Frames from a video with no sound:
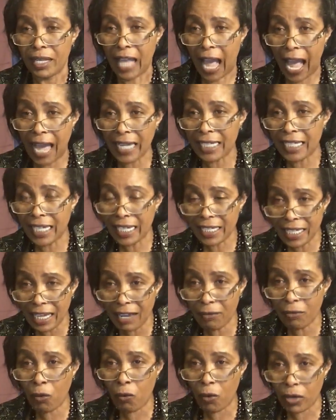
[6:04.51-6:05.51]
And the
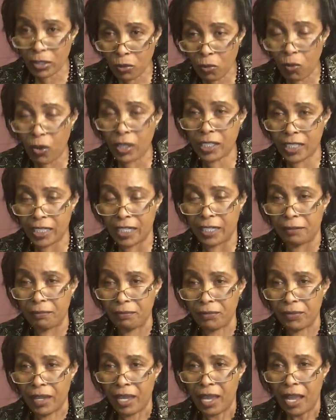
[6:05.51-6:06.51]
devil was watching
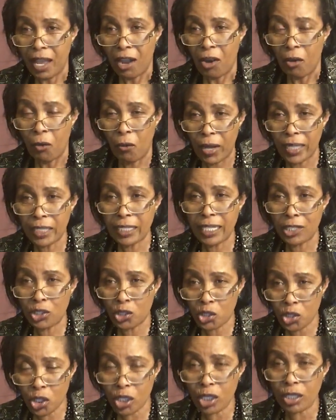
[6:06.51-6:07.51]
when the
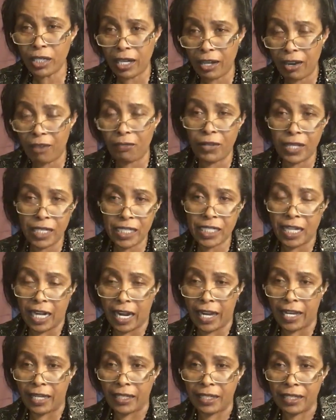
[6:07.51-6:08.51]
children of
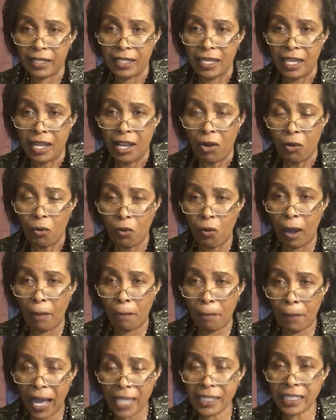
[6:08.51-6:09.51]
Israel were
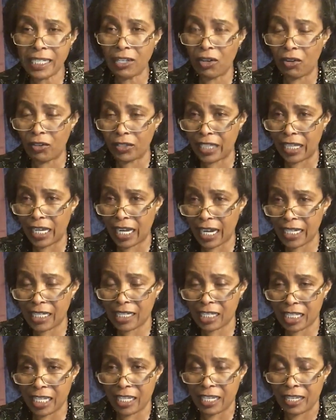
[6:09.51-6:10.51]
passing on the Red
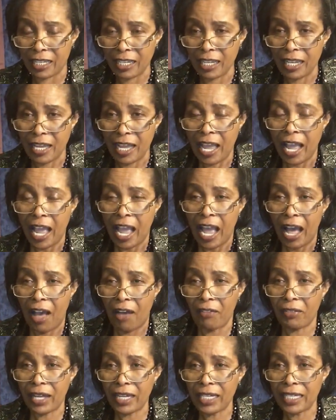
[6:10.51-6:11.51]
Sea.
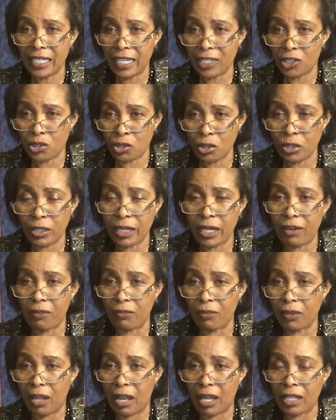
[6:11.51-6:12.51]
And then the children
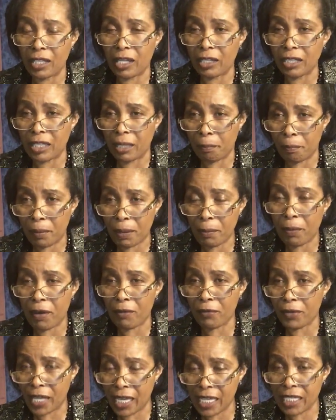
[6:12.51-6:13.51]
of, and the people
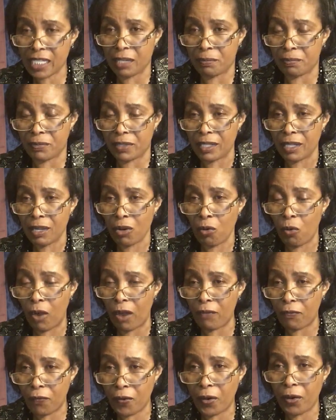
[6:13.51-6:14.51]
of Egypt
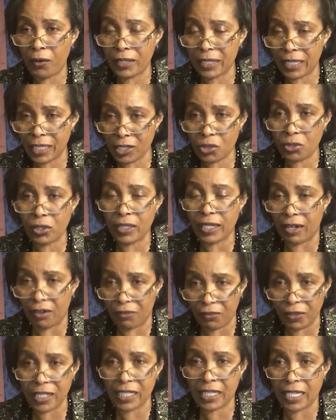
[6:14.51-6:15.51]
were following the children
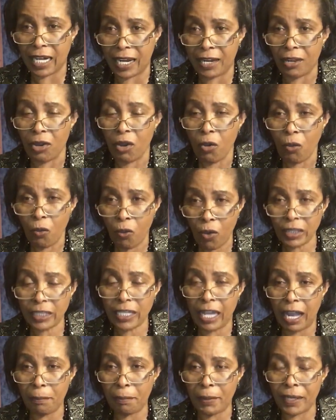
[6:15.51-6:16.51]
of Israel. What
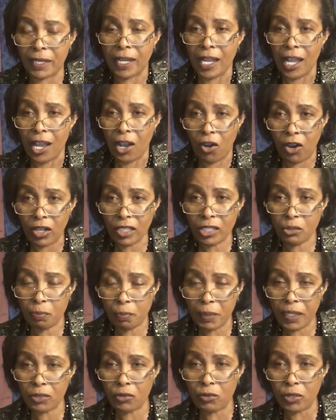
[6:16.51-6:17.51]
happened? God
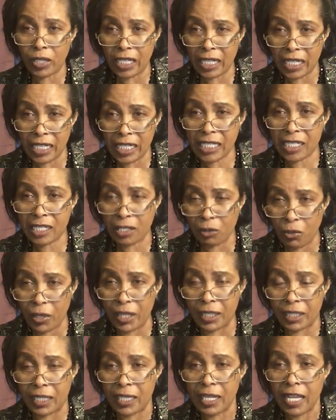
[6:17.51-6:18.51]
spoke to the east
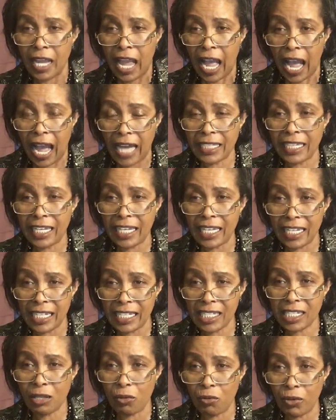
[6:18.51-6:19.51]
wind. And the
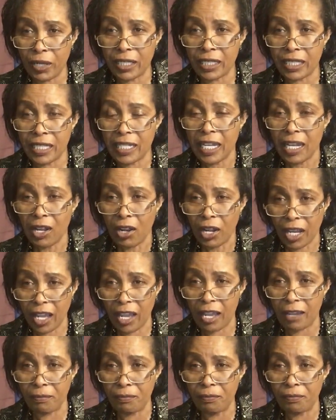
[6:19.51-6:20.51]
east wind
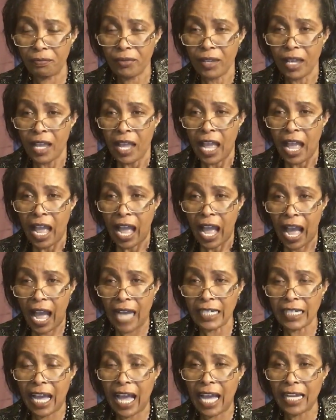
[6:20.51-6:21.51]
came
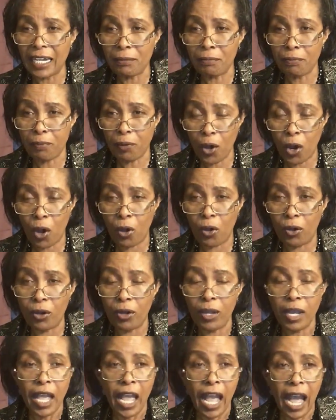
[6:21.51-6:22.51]
and, and blew
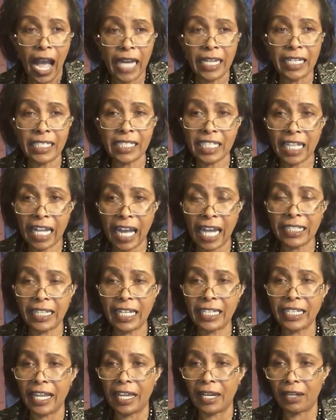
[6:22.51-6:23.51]
and
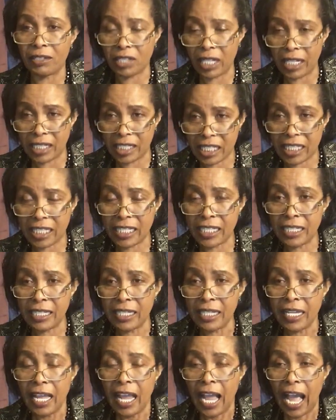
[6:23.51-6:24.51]
scattered the, the sea
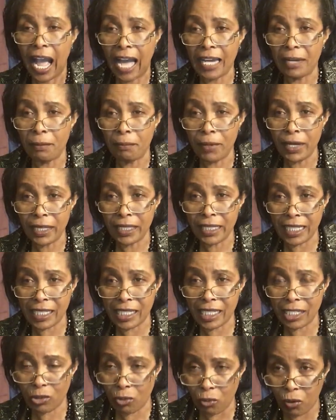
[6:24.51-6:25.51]
and bring the
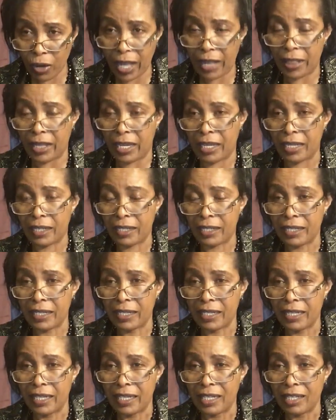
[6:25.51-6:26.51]
sea together.
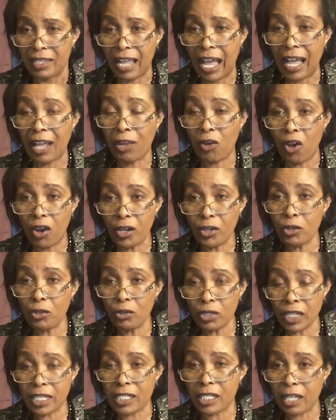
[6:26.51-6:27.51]
That God
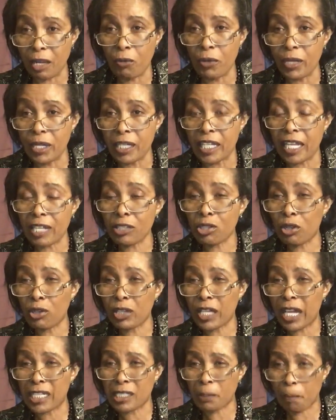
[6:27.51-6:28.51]
uses the wind. So
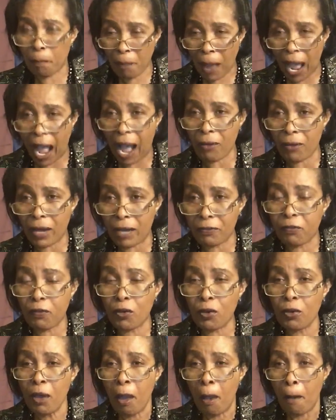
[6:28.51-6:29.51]
there is
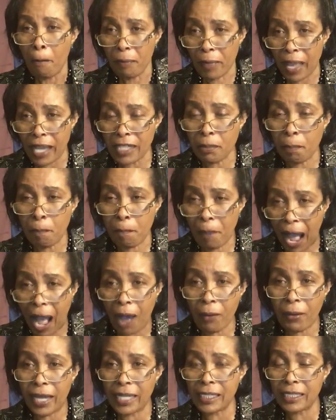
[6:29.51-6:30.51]
powerful, there is
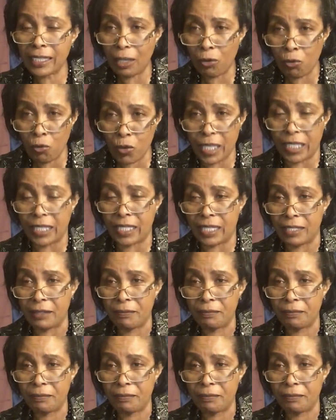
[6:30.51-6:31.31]
power in the wind.